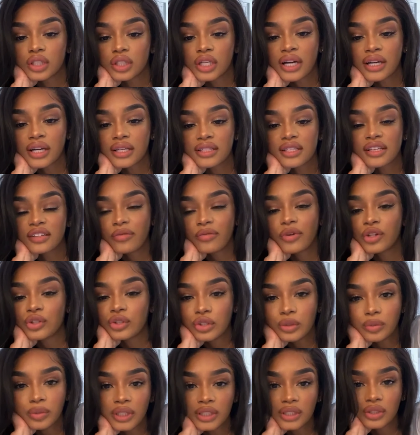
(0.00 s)
Guys, give me a
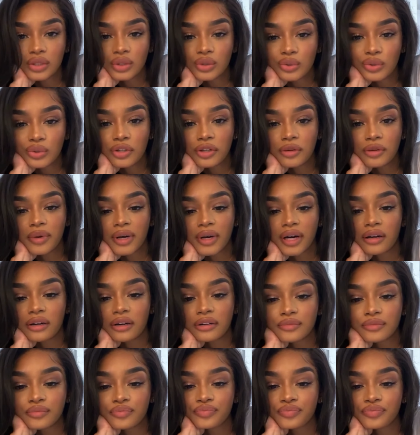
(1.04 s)
topic to talk about.